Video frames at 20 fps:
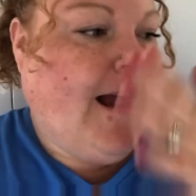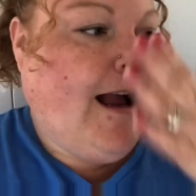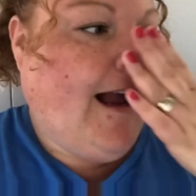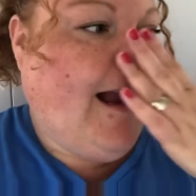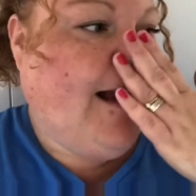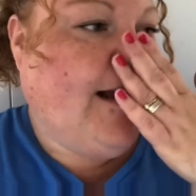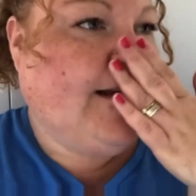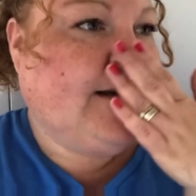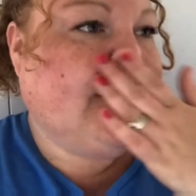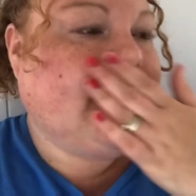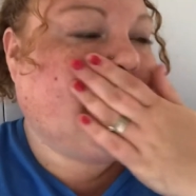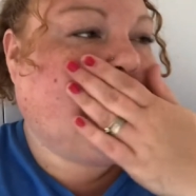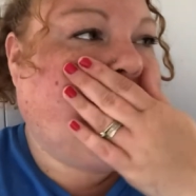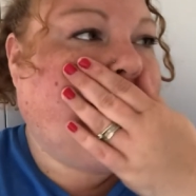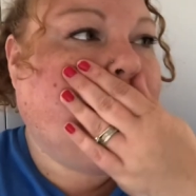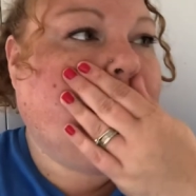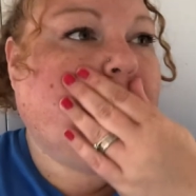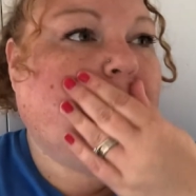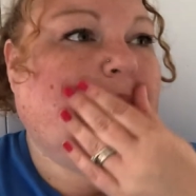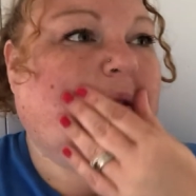And
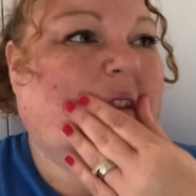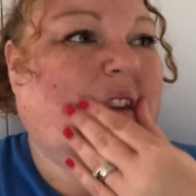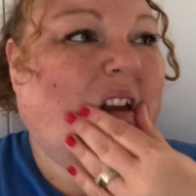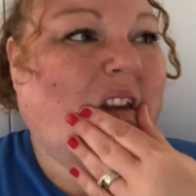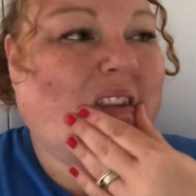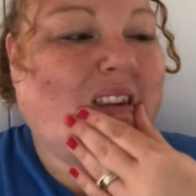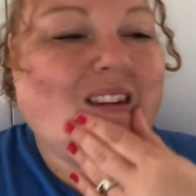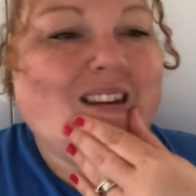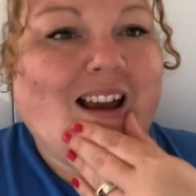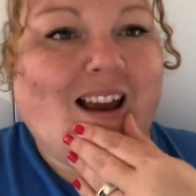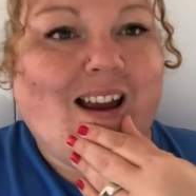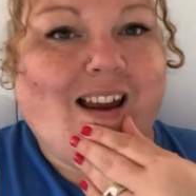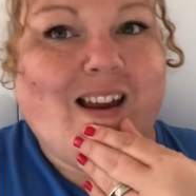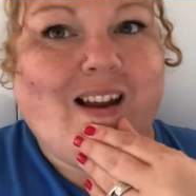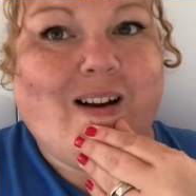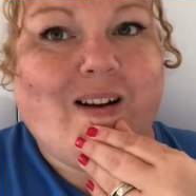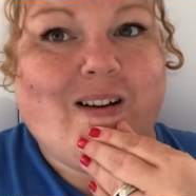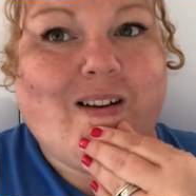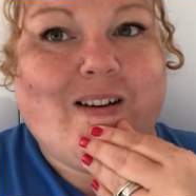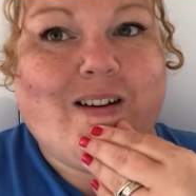the other day
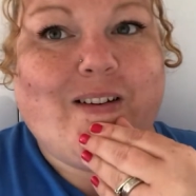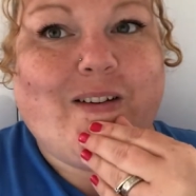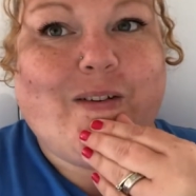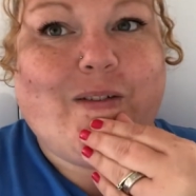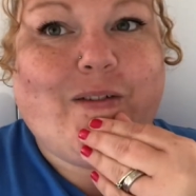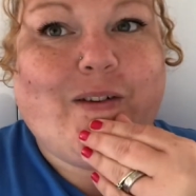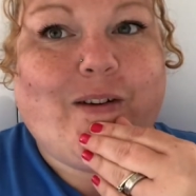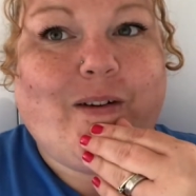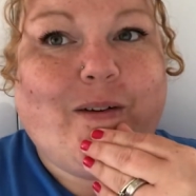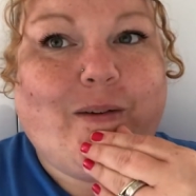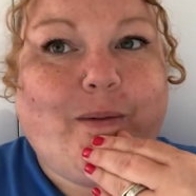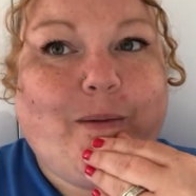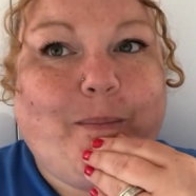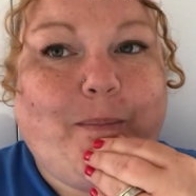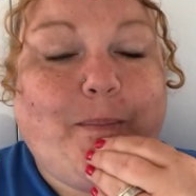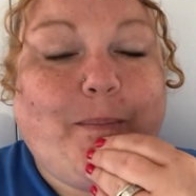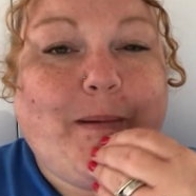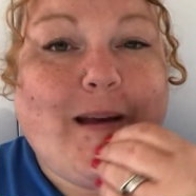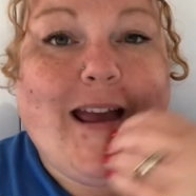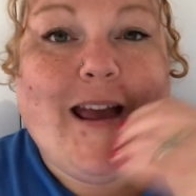I kind of
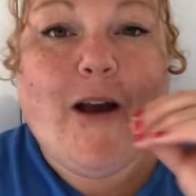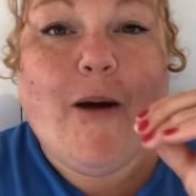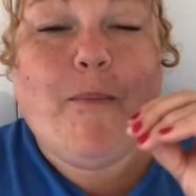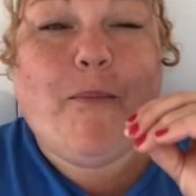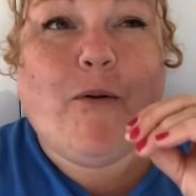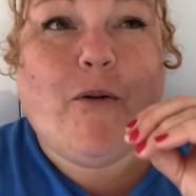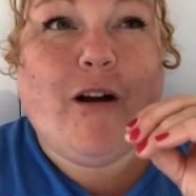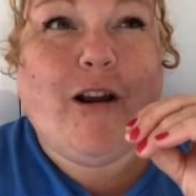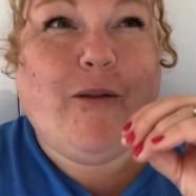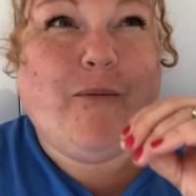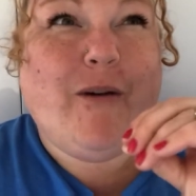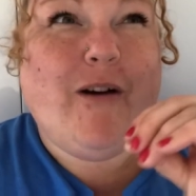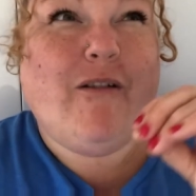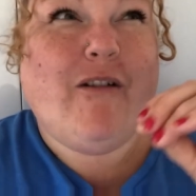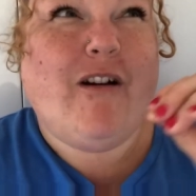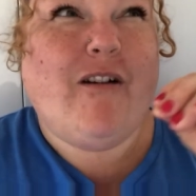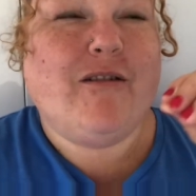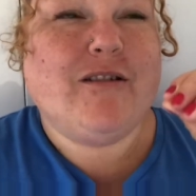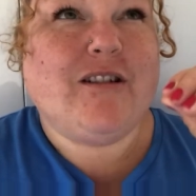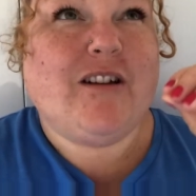hit a point where
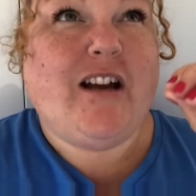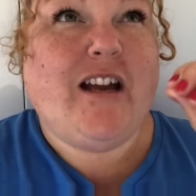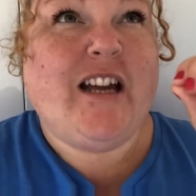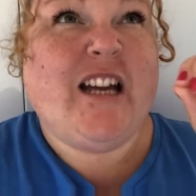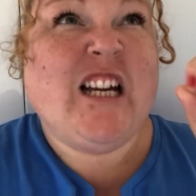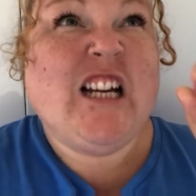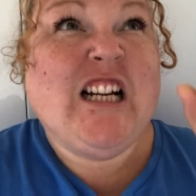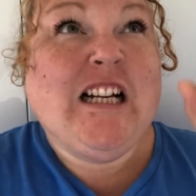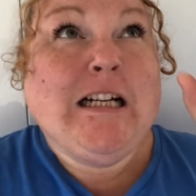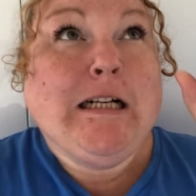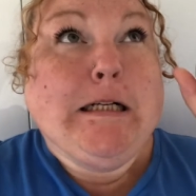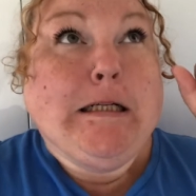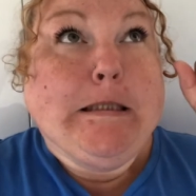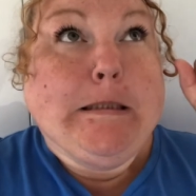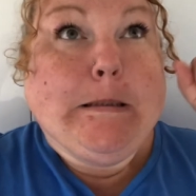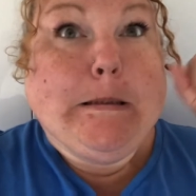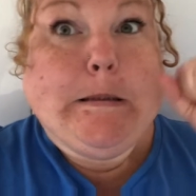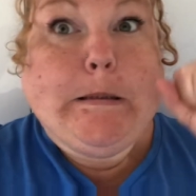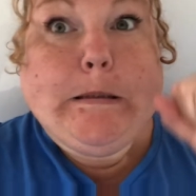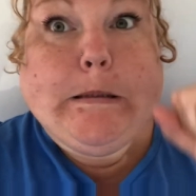I was like,
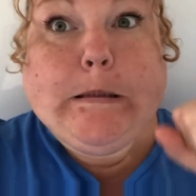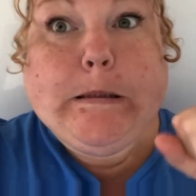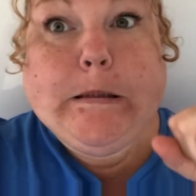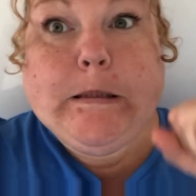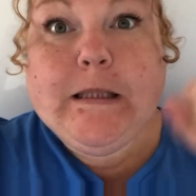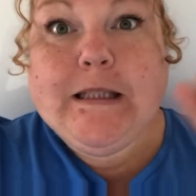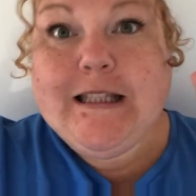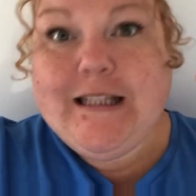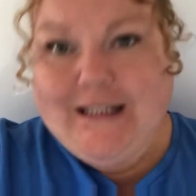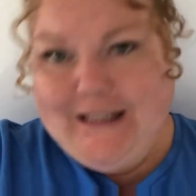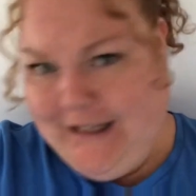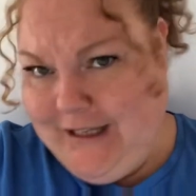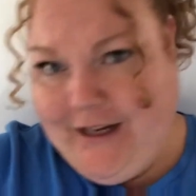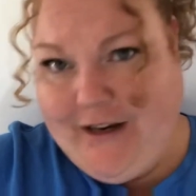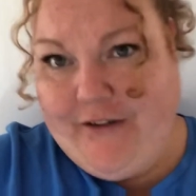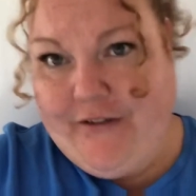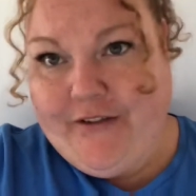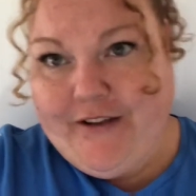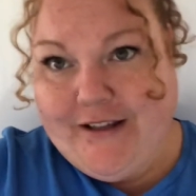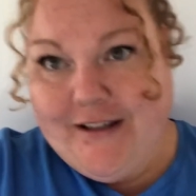oh, this is
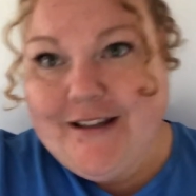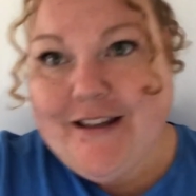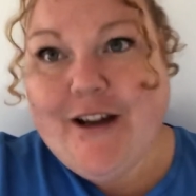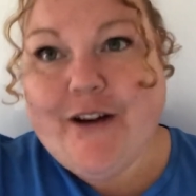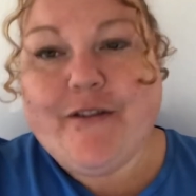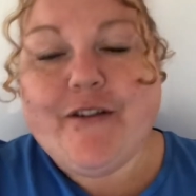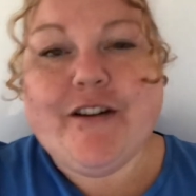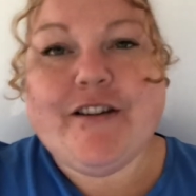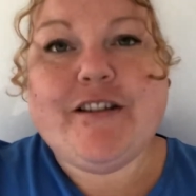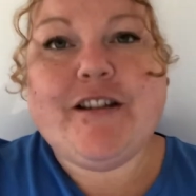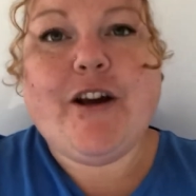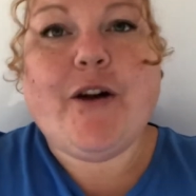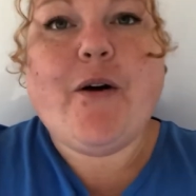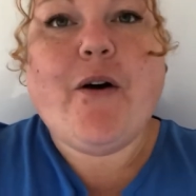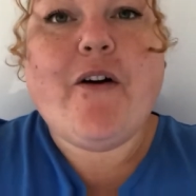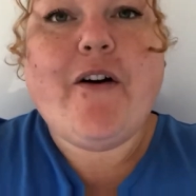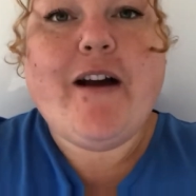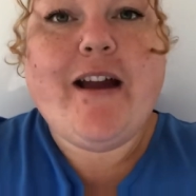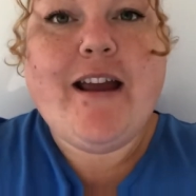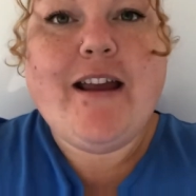enough. So
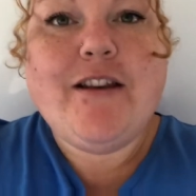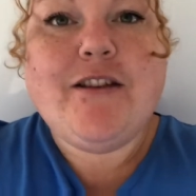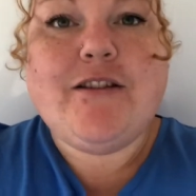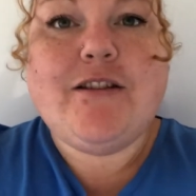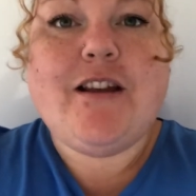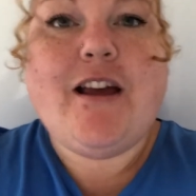I